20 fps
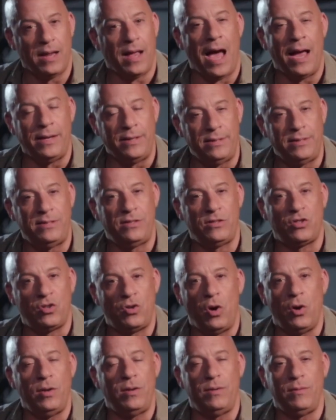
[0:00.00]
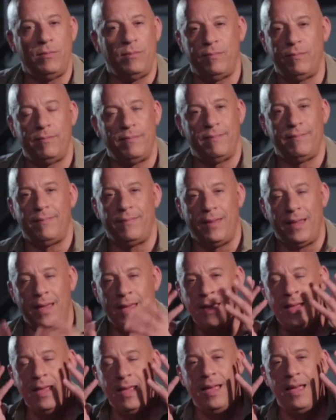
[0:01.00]
I couldn't,
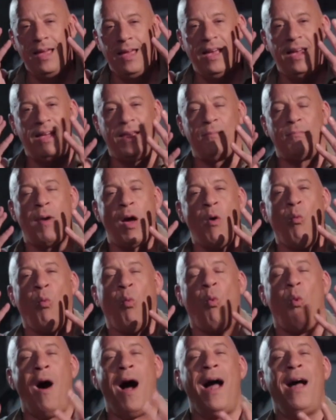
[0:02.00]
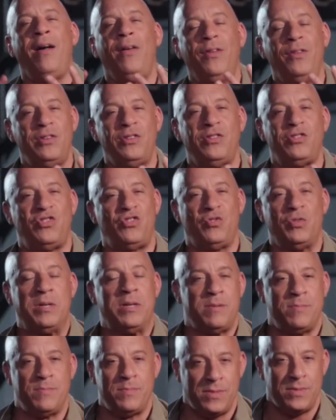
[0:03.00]
in my wildest
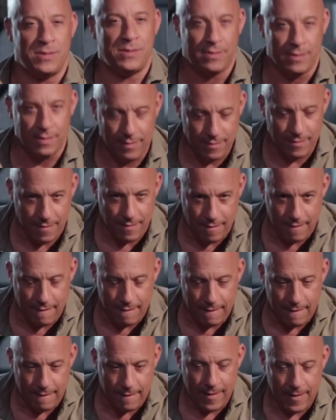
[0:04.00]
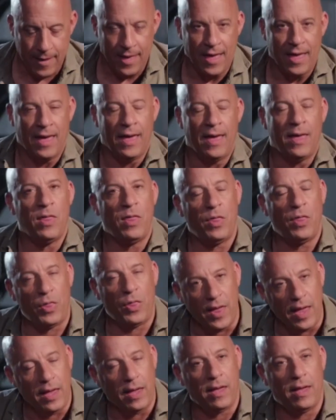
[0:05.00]
dreams,
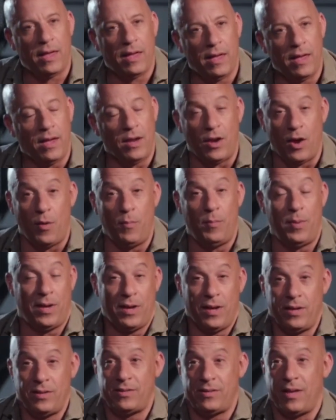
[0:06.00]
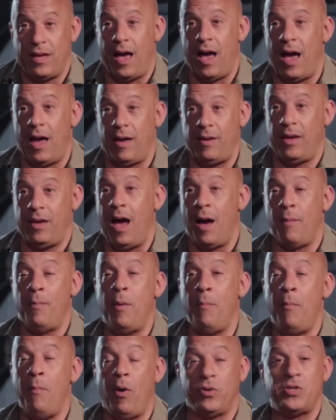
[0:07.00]
think, you know, because I, am a
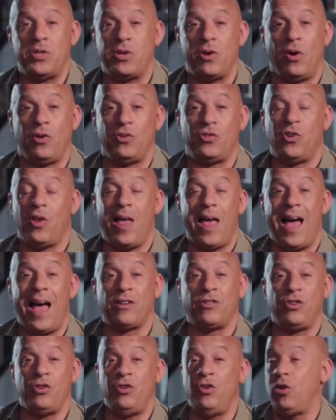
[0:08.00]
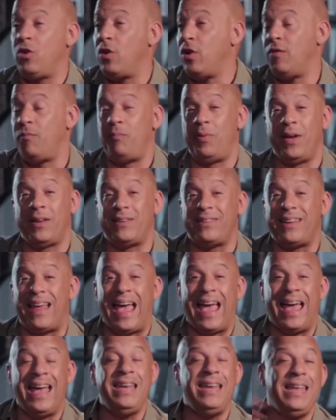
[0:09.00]
multicultural actor. You could have picked
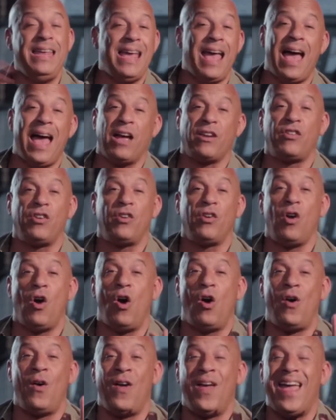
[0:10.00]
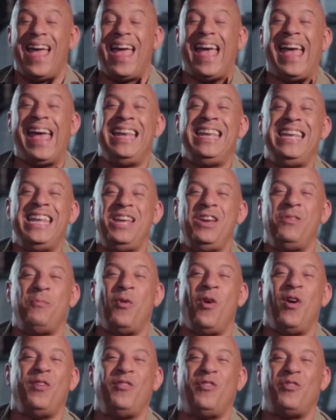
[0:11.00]
any actor,
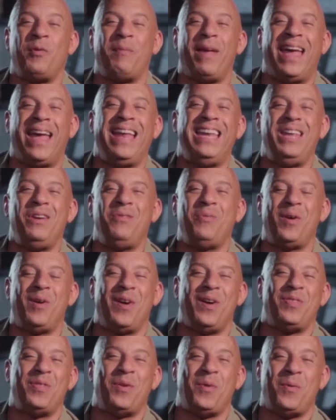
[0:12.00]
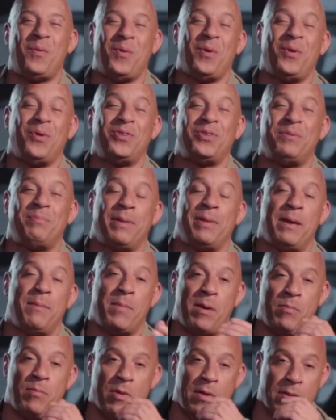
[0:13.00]
anyone from anywhere in the world to play my
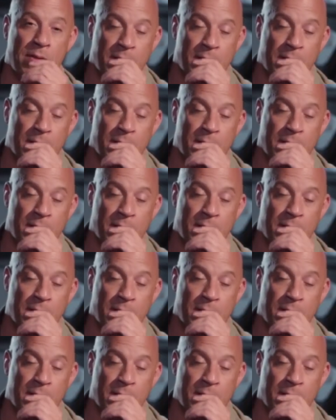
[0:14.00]
brother.